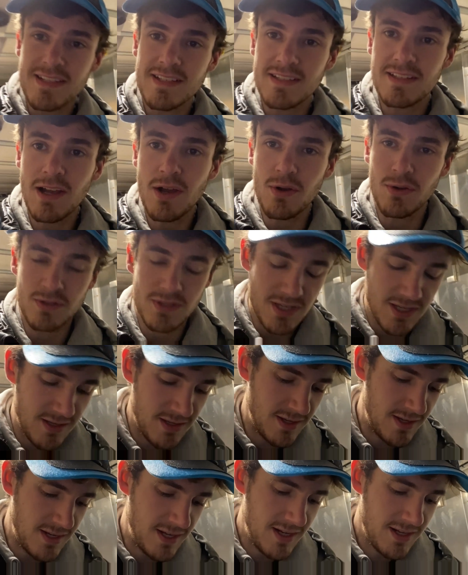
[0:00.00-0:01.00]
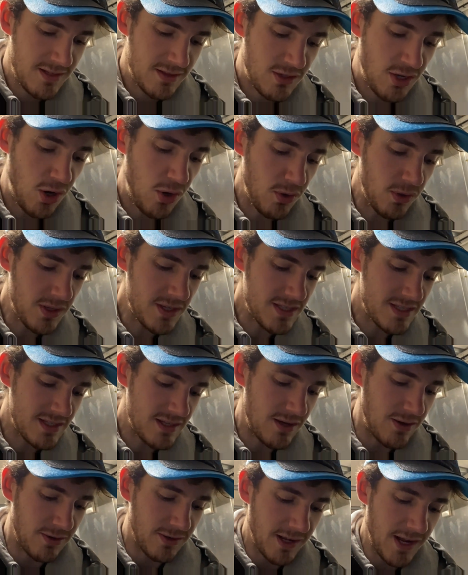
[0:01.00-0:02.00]
soaked. Totally
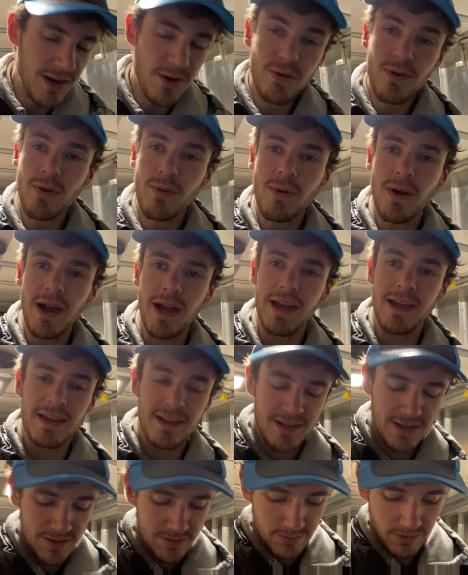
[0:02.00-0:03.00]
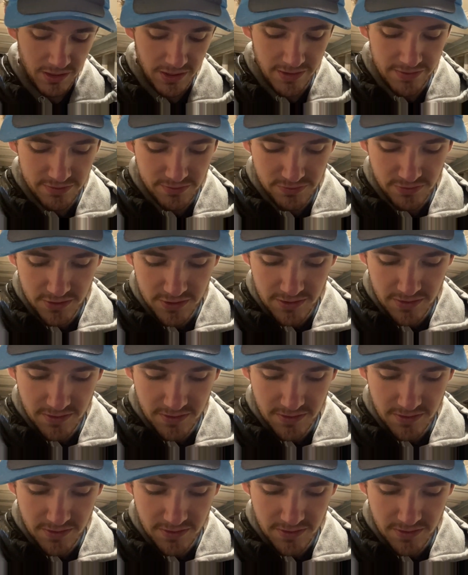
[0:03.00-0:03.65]
soaked. I don't know why. My left foot,